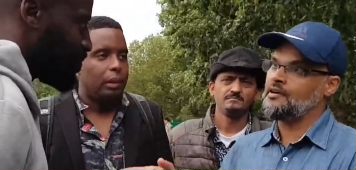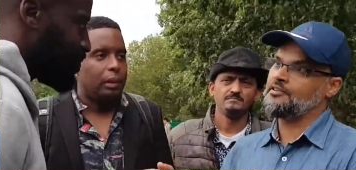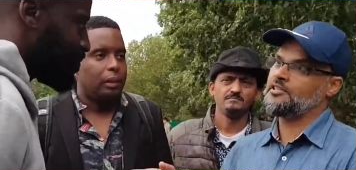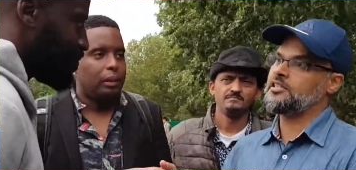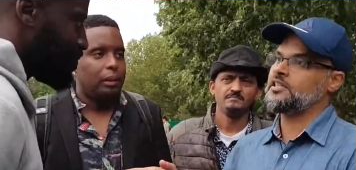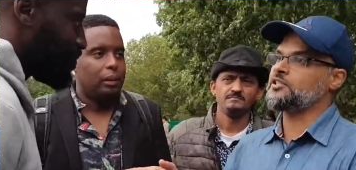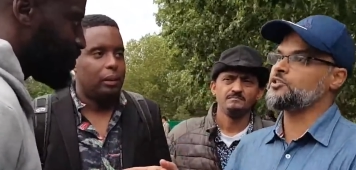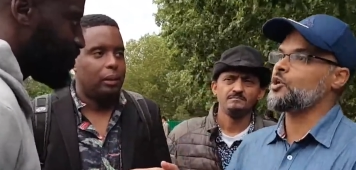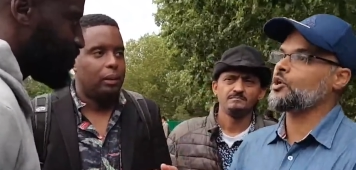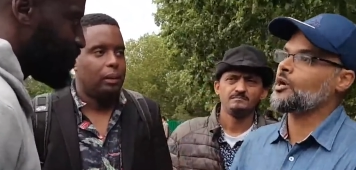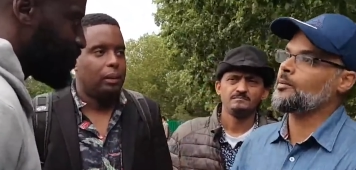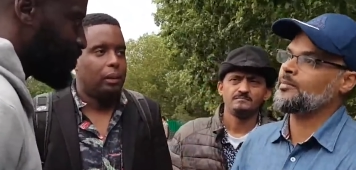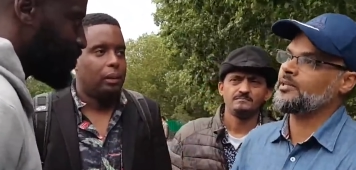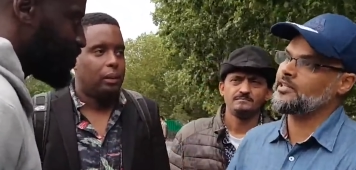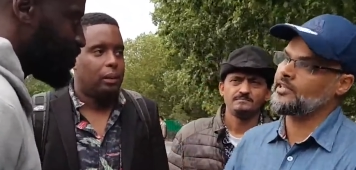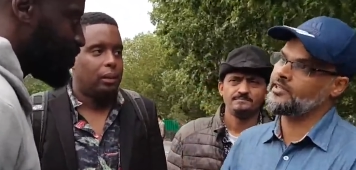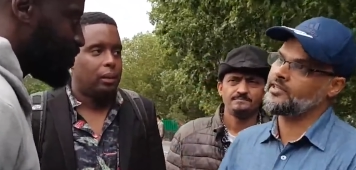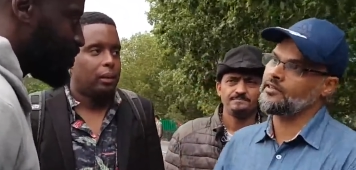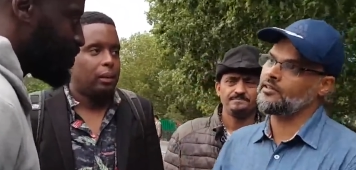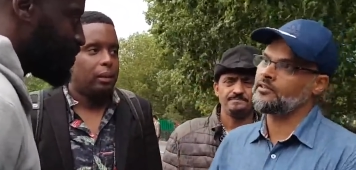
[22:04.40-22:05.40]
Speaker 1: heresies you're
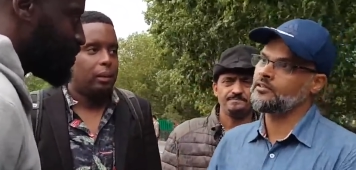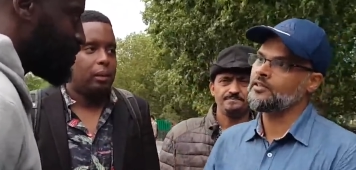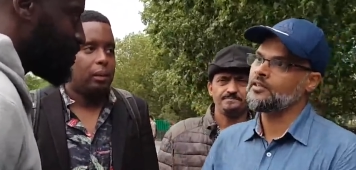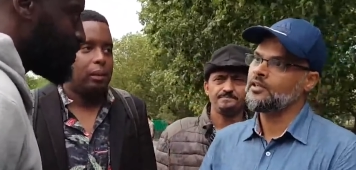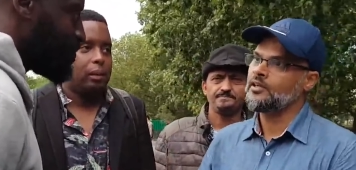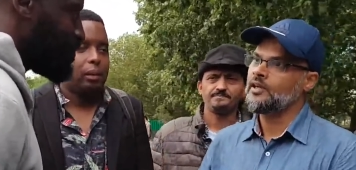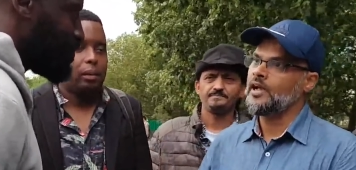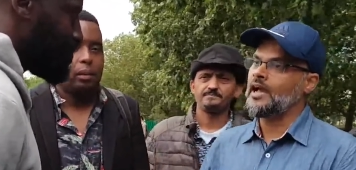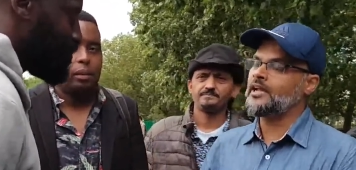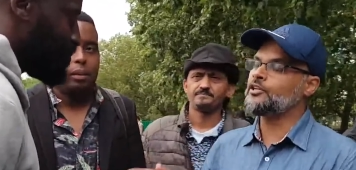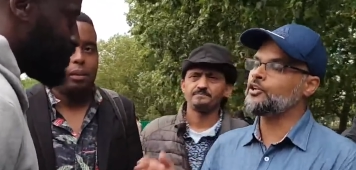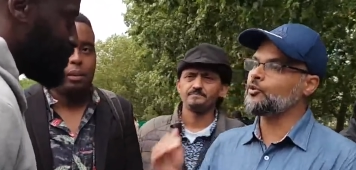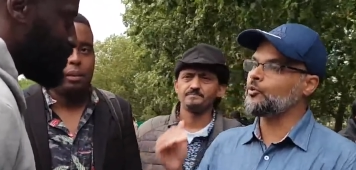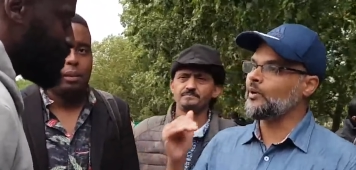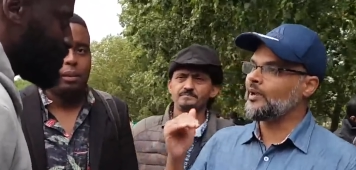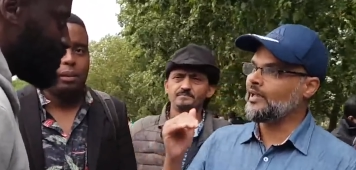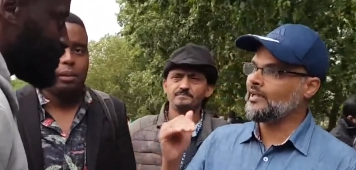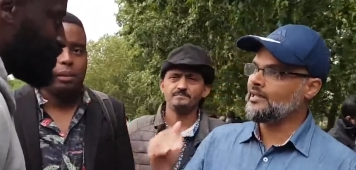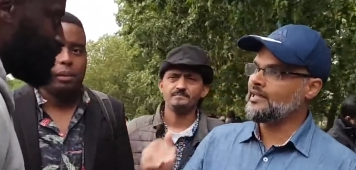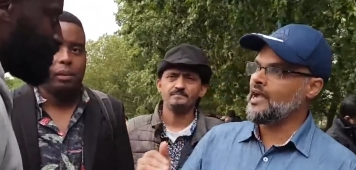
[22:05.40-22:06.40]
committing. And you
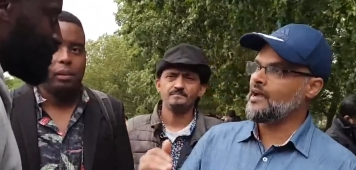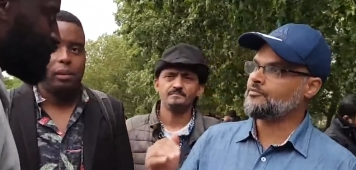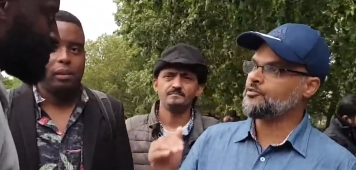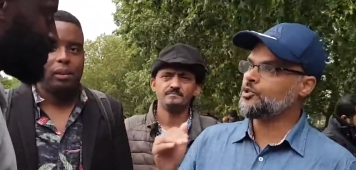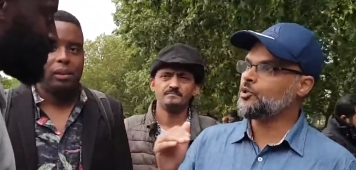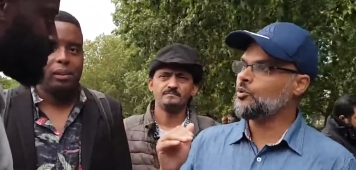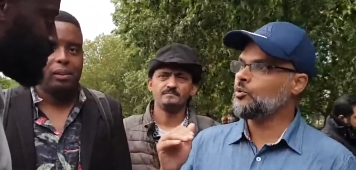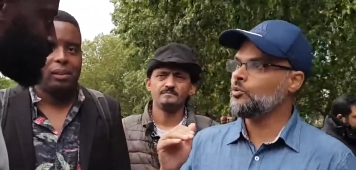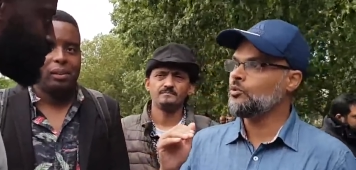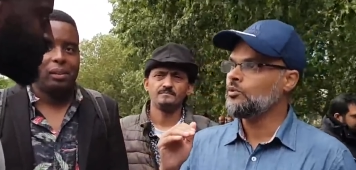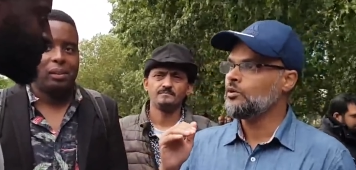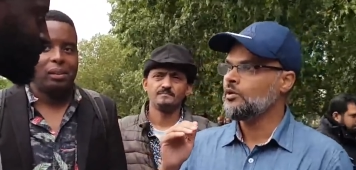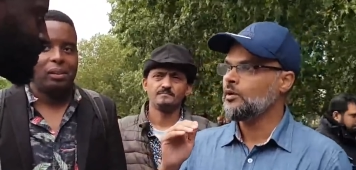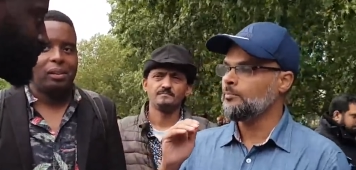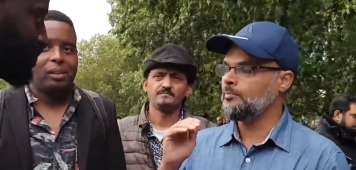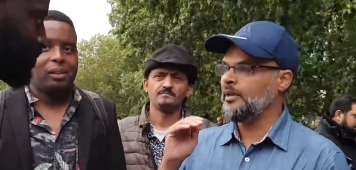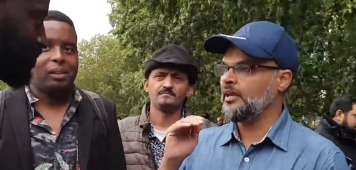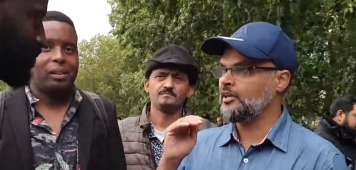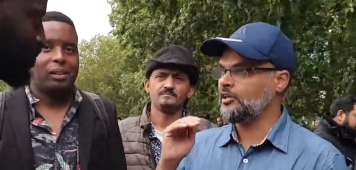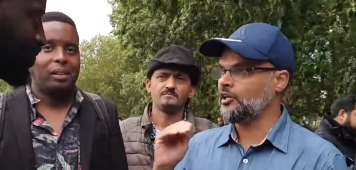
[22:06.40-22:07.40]
really have
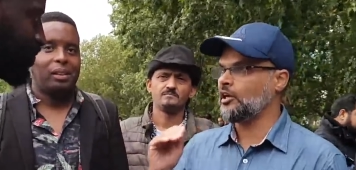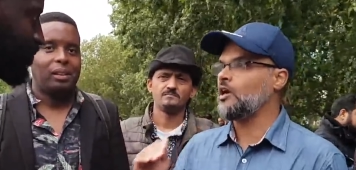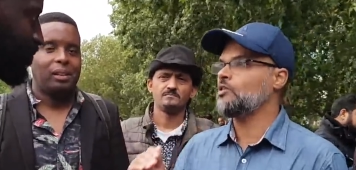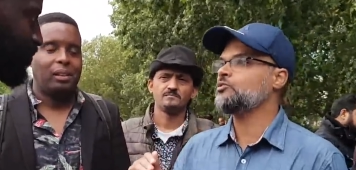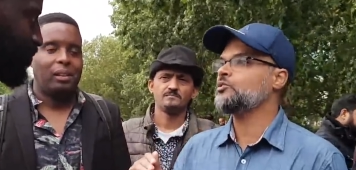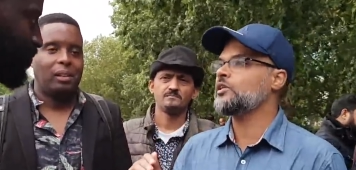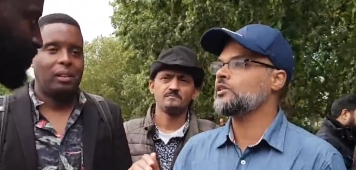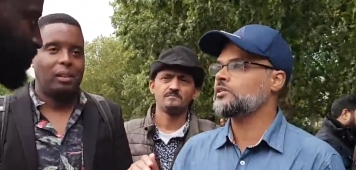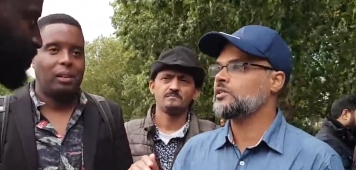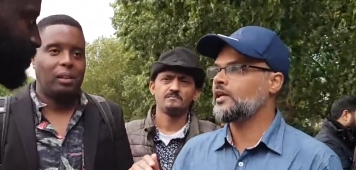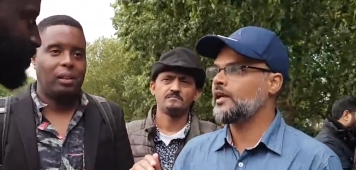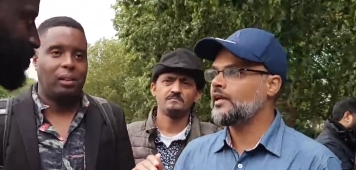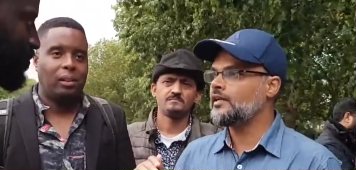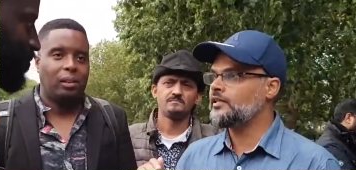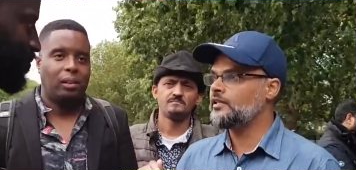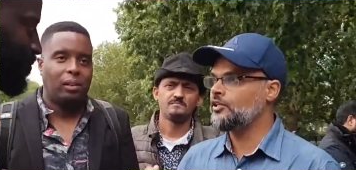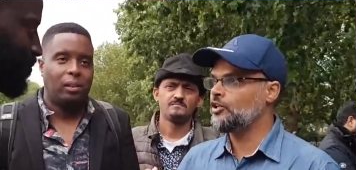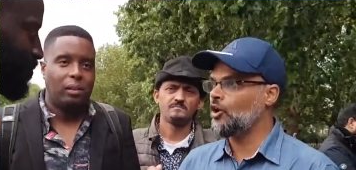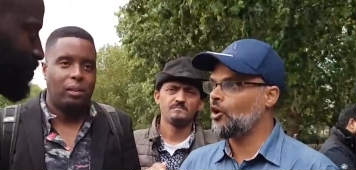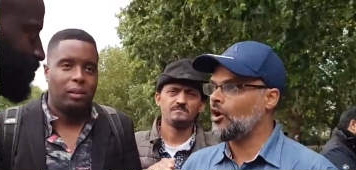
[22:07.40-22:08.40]
to be grounded
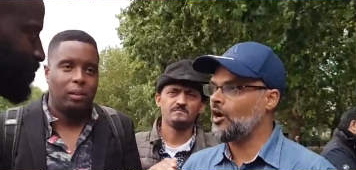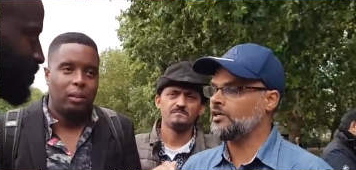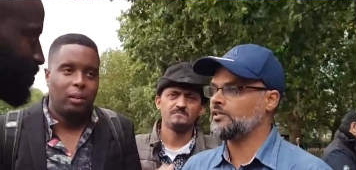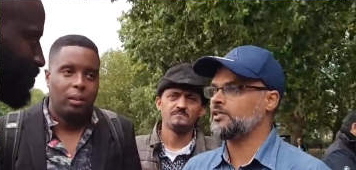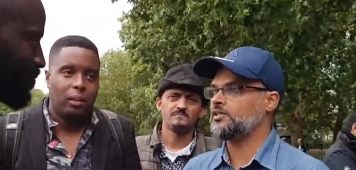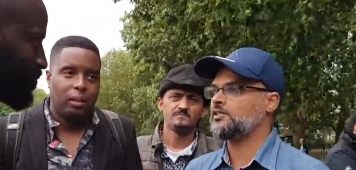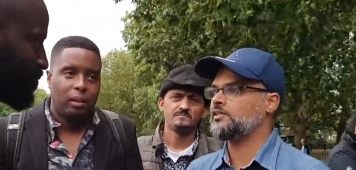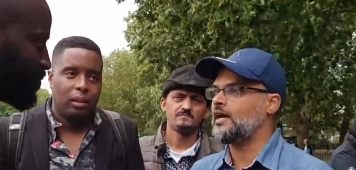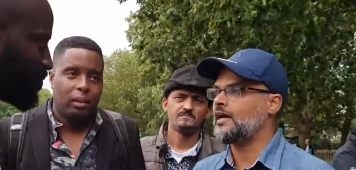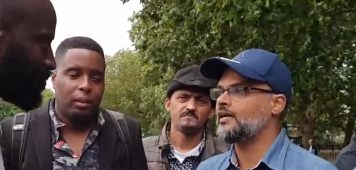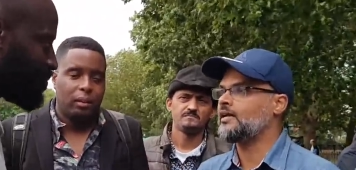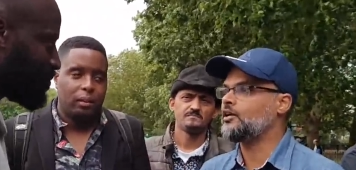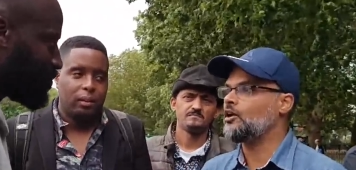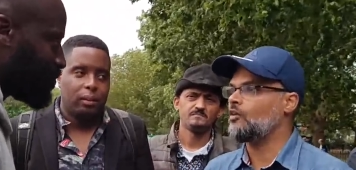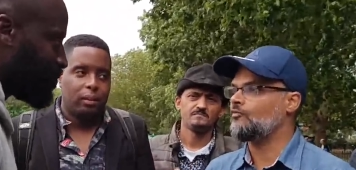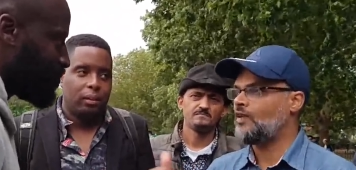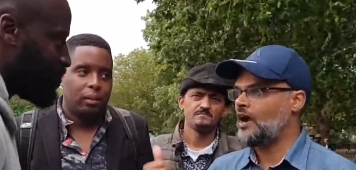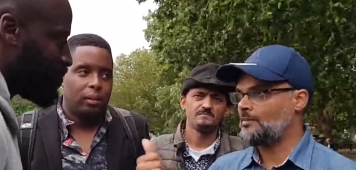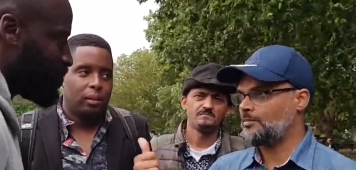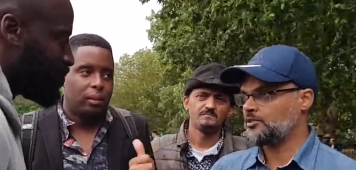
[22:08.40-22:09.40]
in your understanding
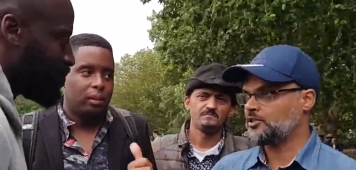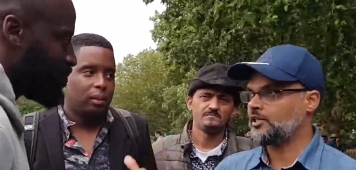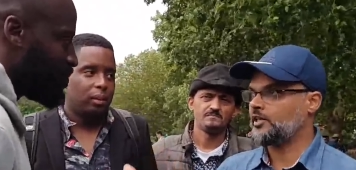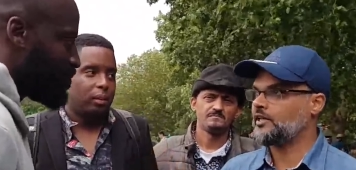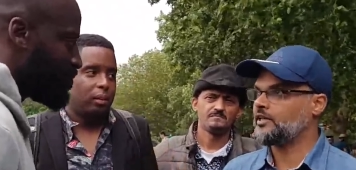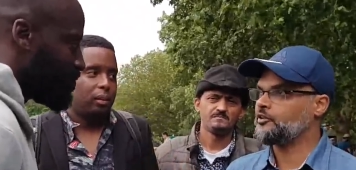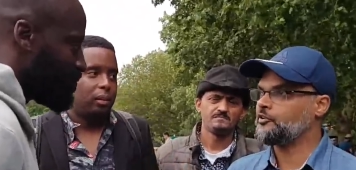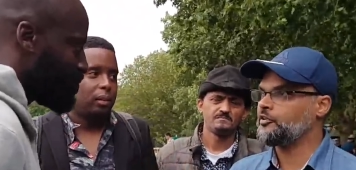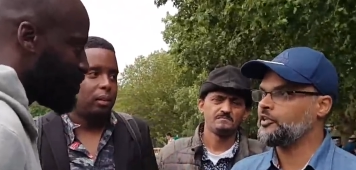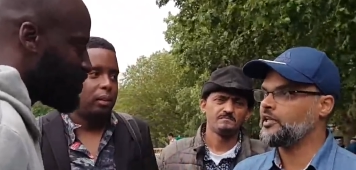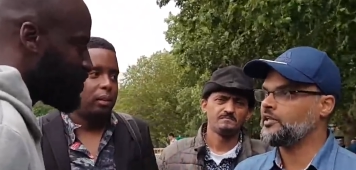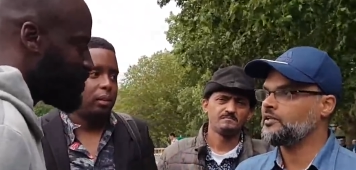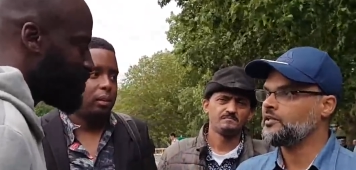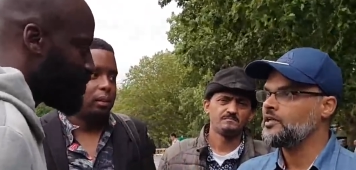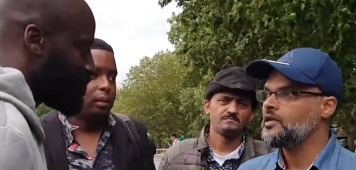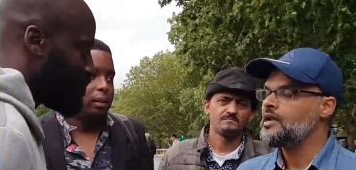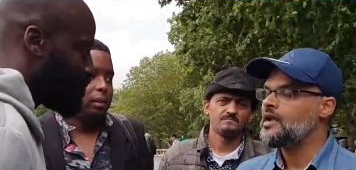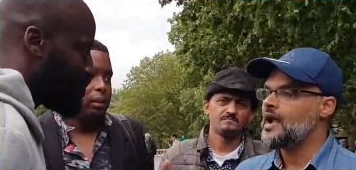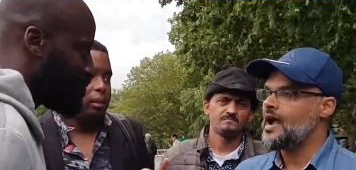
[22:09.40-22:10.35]
of Hypostatic Union